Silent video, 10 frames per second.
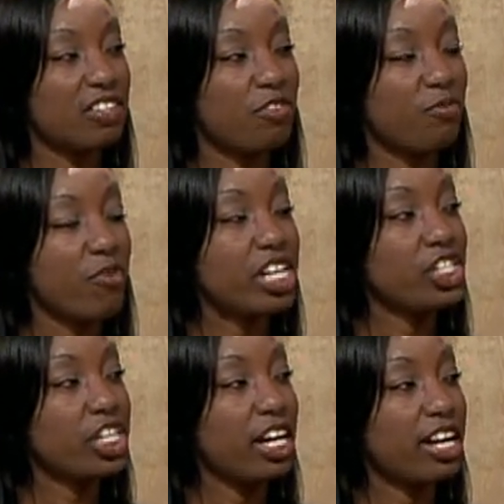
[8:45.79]

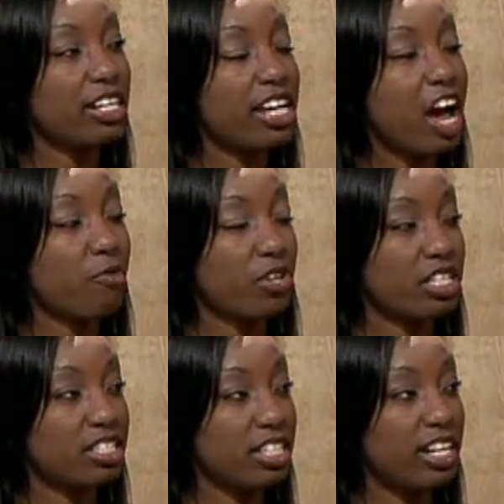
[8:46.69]
French and
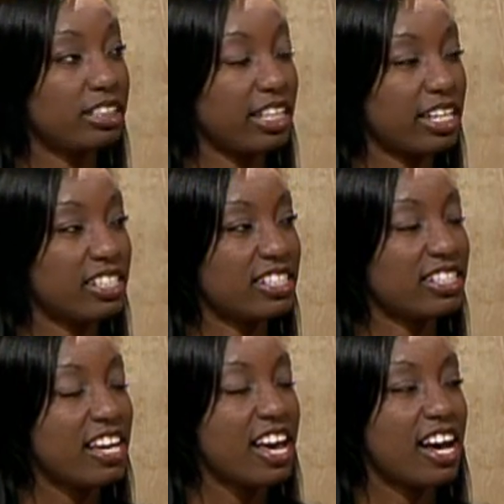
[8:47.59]
African style dance.